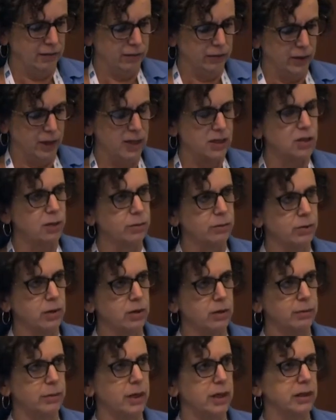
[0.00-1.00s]
for, as a
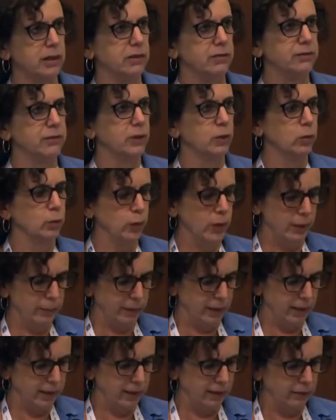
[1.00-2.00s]
role model for
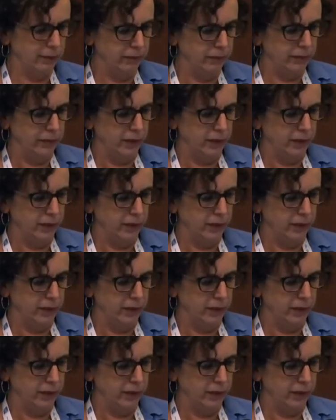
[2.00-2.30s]
women